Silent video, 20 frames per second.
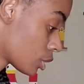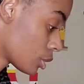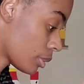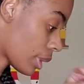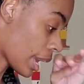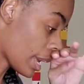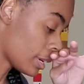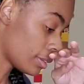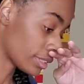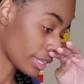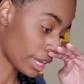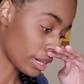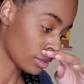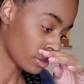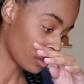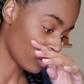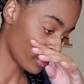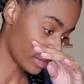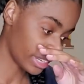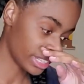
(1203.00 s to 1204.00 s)
2 items out of
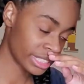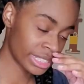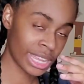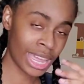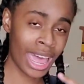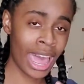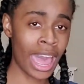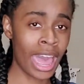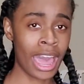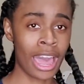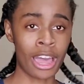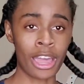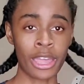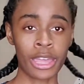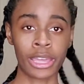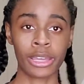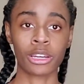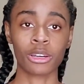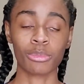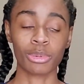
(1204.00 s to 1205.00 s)
the rest. I
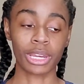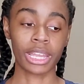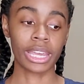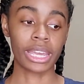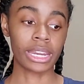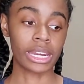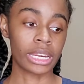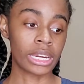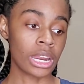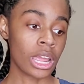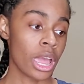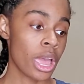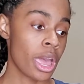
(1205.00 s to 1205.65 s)
ain't complaining.